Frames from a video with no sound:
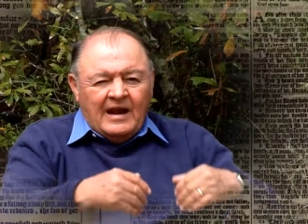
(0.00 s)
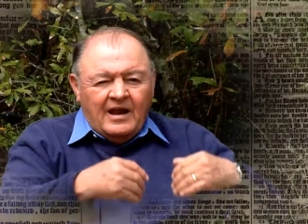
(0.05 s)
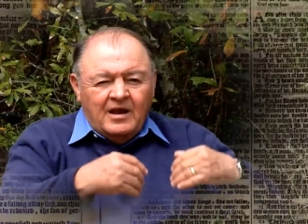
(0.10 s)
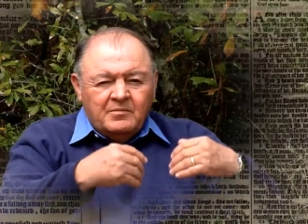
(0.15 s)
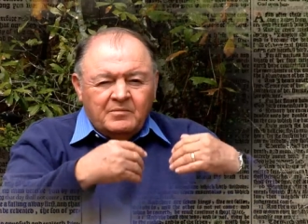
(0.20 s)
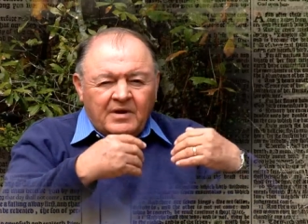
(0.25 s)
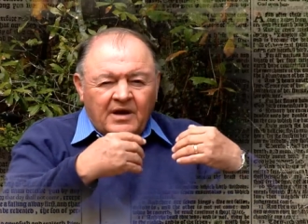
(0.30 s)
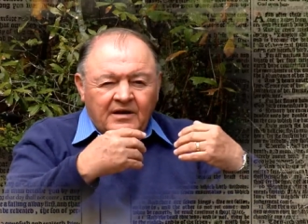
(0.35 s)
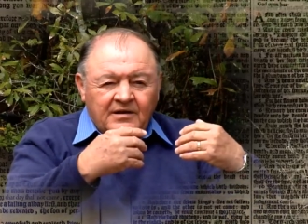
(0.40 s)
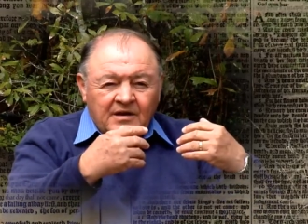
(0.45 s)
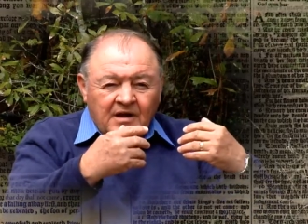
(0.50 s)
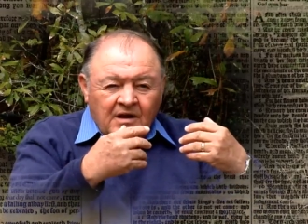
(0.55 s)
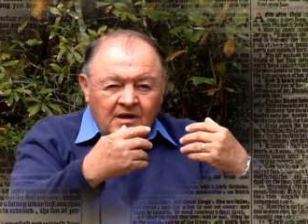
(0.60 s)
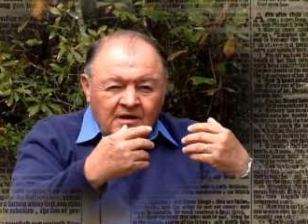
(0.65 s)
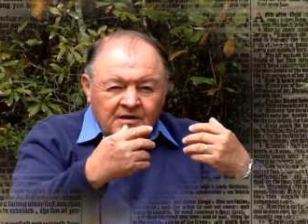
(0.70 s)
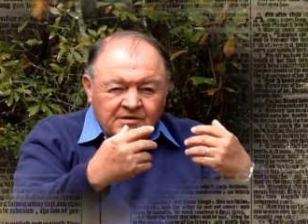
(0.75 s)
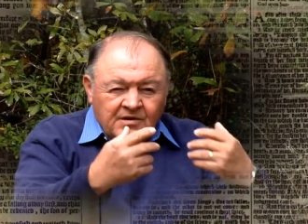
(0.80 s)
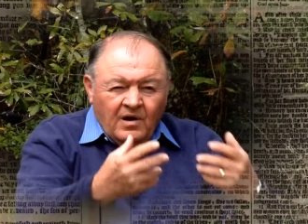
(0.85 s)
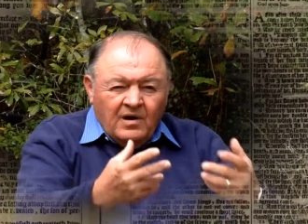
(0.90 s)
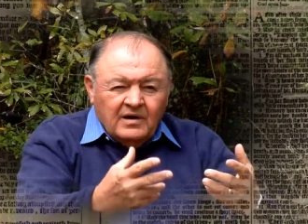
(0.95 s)
I am not
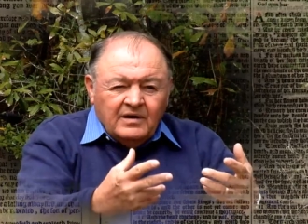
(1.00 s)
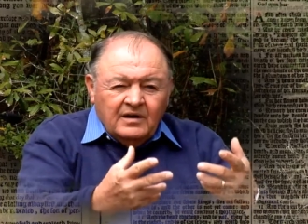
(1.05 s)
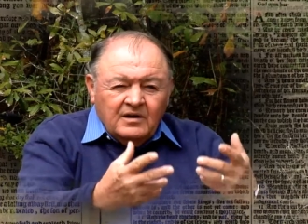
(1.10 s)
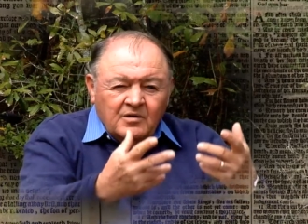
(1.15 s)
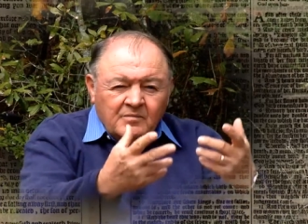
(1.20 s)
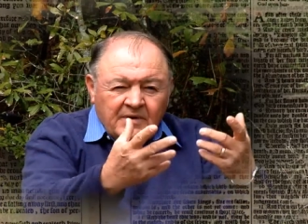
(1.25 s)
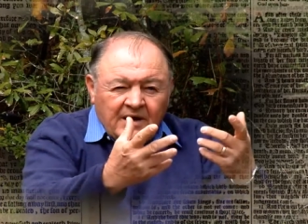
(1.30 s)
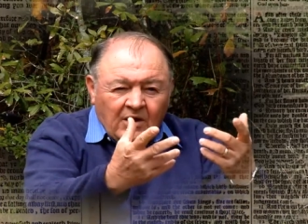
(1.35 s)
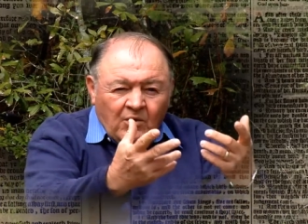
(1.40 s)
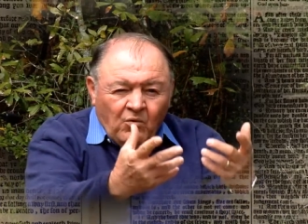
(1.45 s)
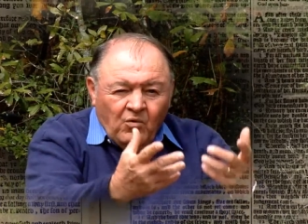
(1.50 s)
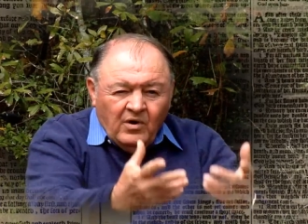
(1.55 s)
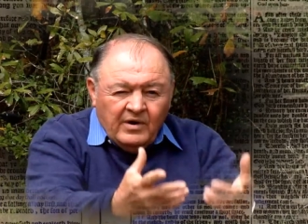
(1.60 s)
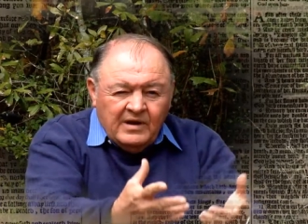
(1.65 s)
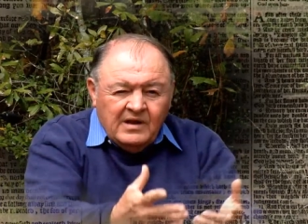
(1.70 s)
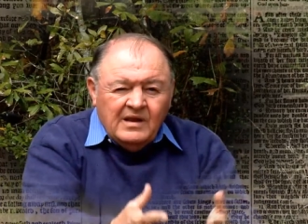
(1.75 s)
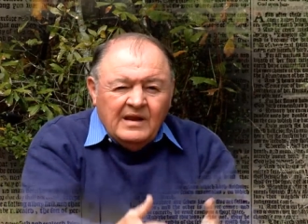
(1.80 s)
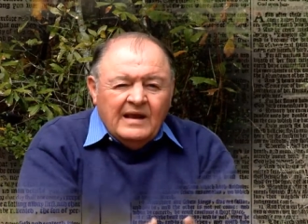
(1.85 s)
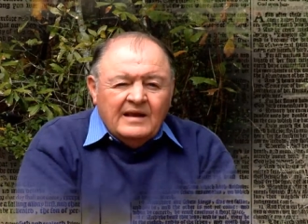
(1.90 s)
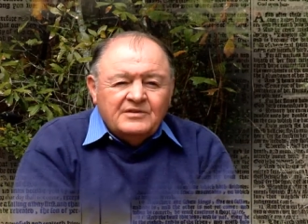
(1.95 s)
talking about what
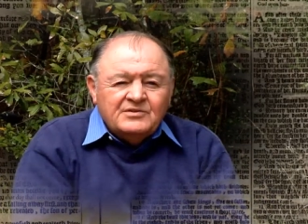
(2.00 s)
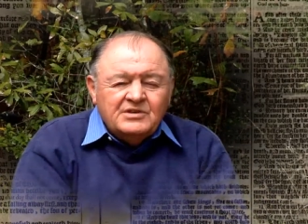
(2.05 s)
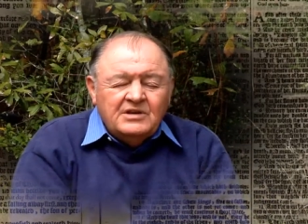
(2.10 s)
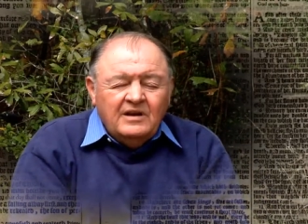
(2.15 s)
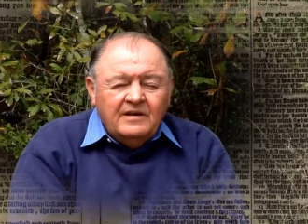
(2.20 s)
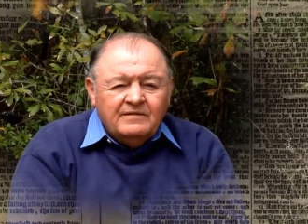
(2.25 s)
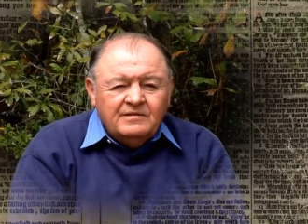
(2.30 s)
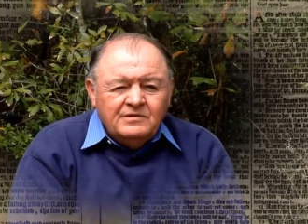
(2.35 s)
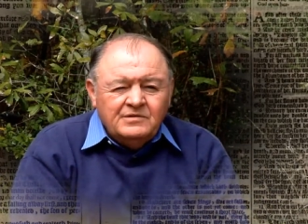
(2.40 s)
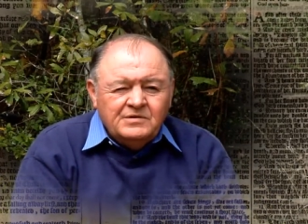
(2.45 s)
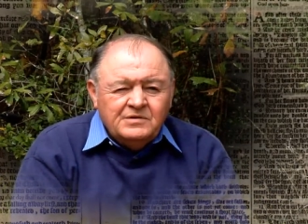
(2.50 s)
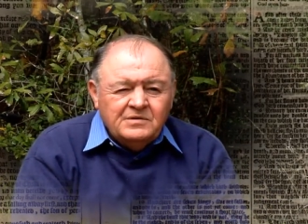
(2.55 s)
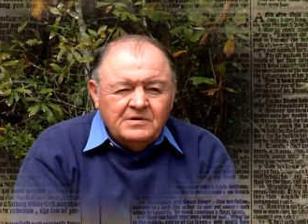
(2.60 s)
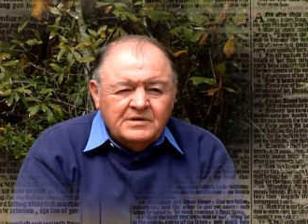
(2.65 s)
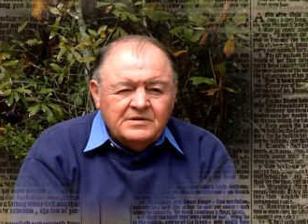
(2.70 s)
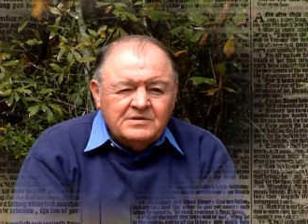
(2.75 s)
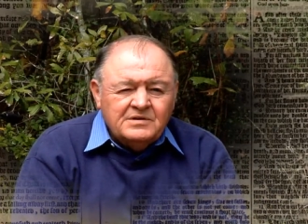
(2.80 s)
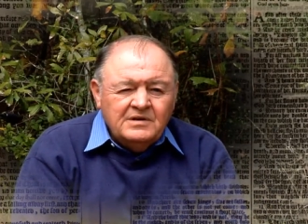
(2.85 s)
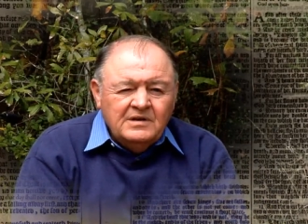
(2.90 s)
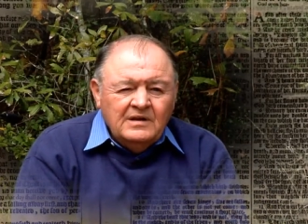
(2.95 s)
He has given to
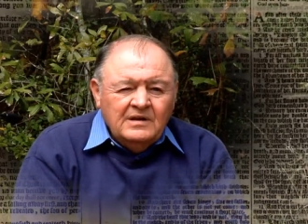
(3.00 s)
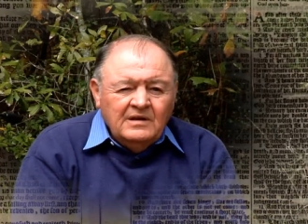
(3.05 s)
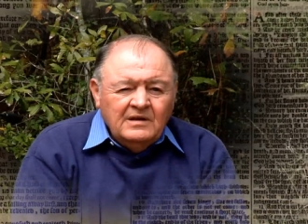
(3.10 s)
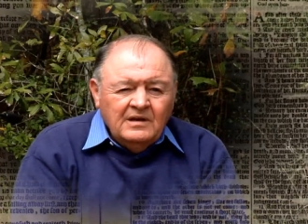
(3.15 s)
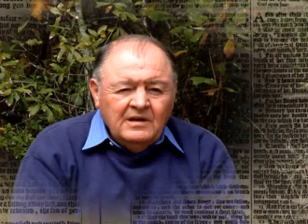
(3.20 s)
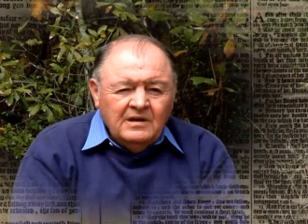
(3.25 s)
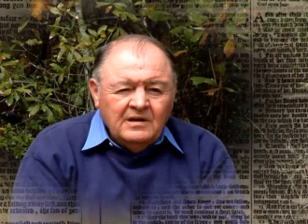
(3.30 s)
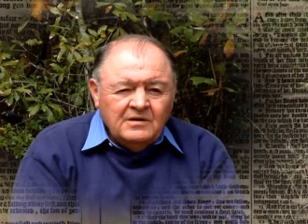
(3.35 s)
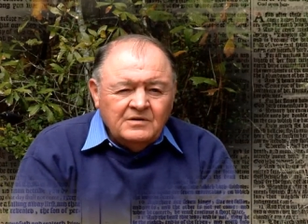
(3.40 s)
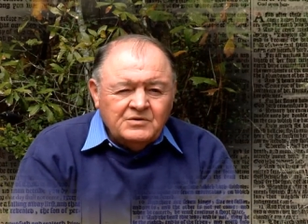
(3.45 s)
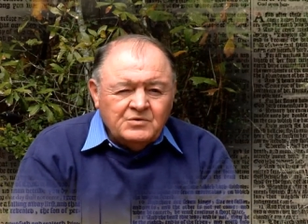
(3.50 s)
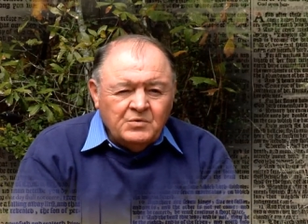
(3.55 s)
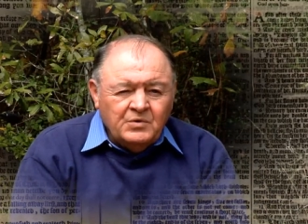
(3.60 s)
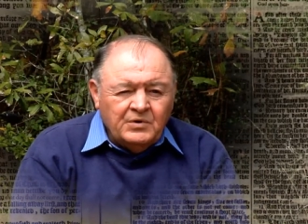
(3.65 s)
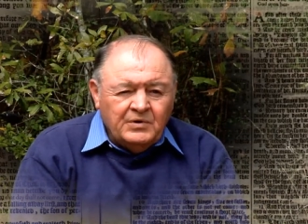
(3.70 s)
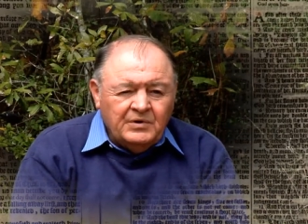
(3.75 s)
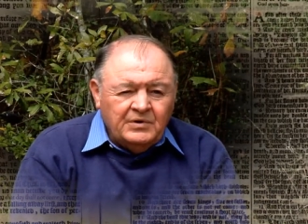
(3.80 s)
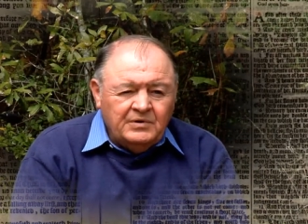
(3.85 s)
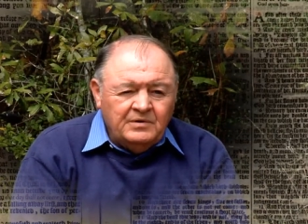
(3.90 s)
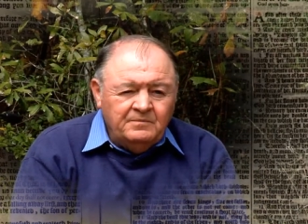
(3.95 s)
us in His
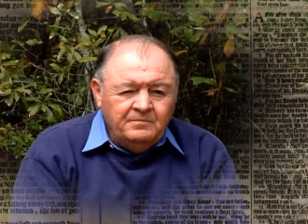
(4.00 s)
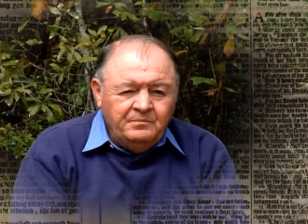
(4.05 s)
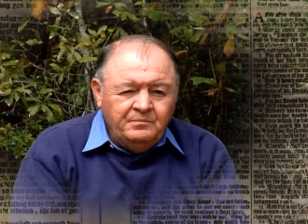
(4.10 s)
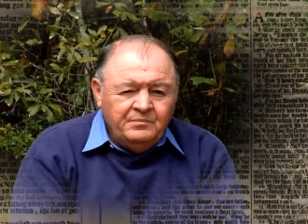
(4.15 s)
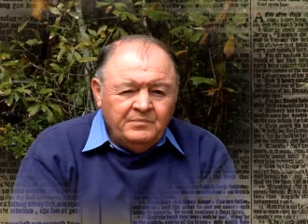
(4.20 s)
Word.